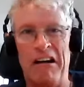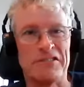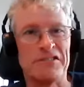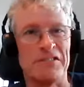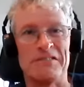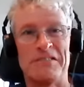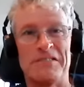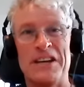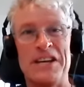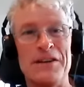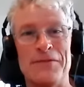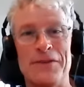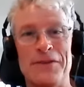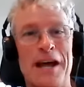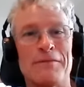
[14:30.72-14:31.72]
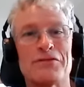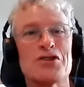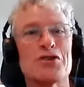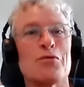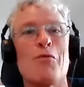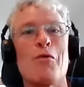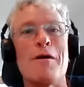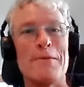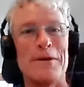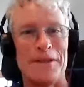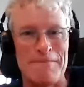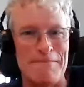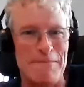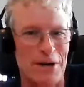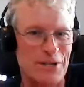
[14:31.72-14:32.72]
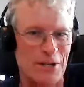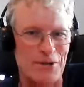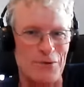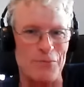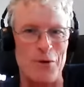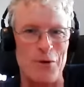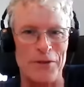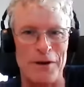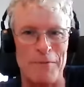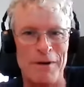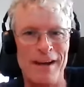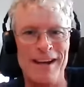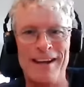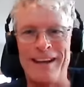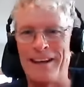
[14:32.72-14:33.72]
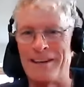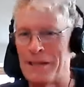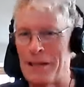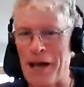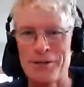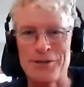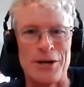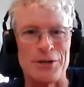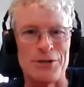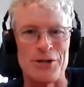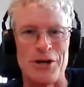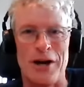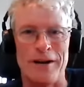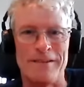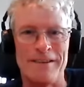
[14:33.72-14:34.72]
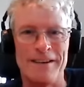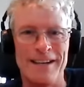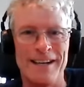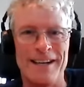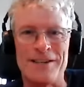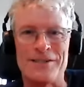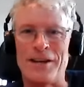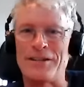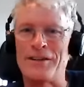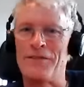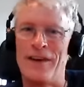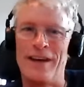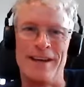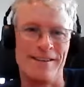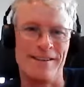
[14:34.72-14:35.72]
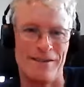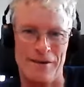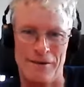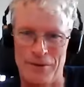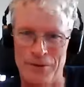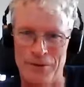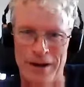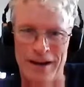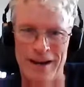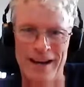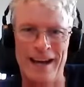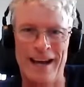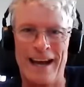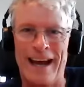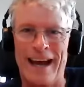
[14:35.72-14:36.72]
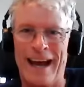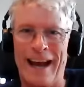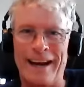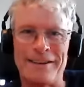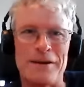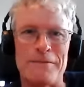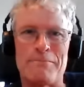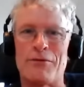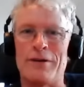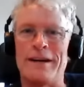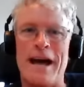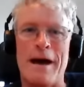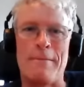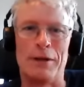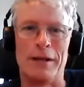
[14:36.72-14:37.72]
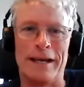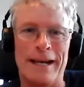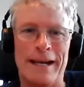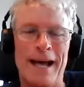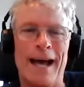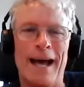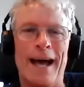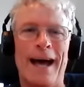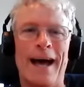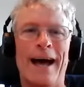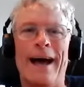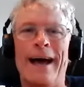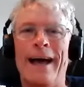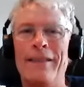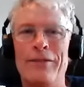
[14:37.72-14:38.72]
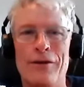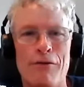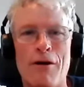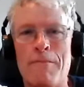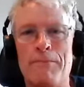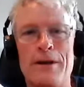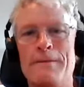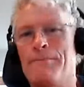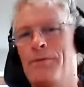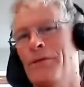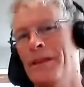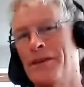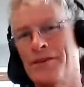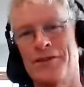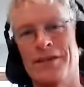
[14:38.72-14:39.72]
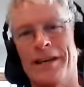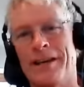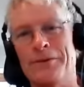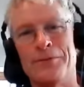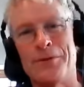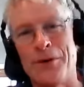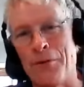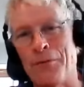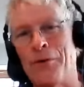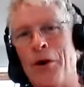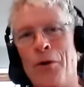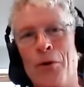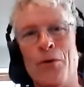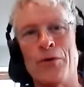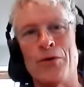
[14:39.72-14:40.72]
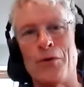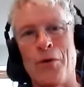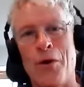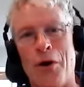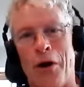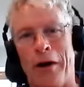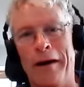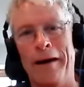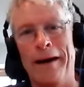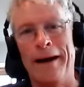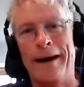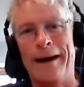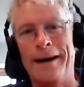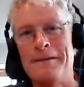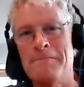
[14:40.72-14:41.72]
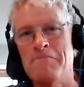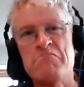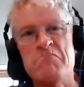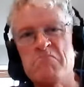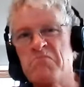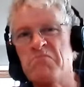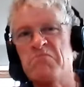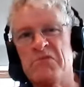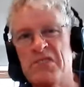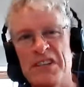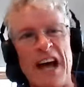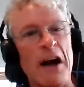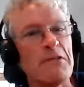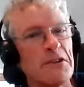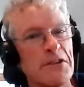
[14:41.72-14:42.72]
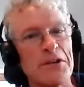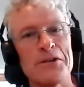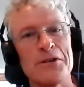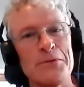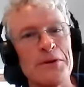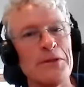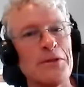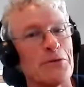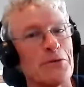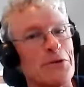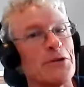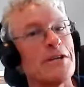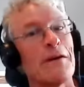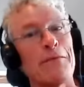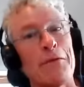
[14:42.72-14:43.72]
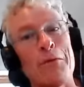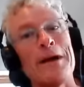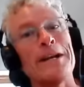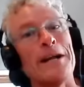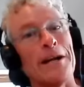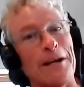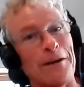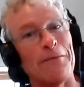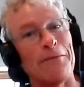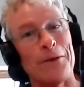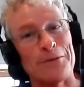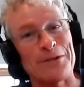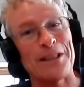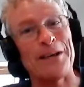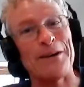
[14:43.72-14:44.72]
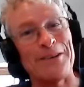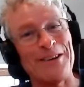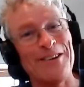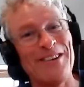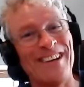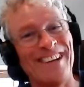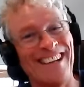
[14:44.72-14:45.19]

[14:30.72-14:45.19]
to even have swum in them, much less won them, is Lac-Saint-Jean, Santa Fe, Corona, and Capri-Napoli. There are people listening who don't know who you are. How did you do in those? Did you ever win any of those, Claudio?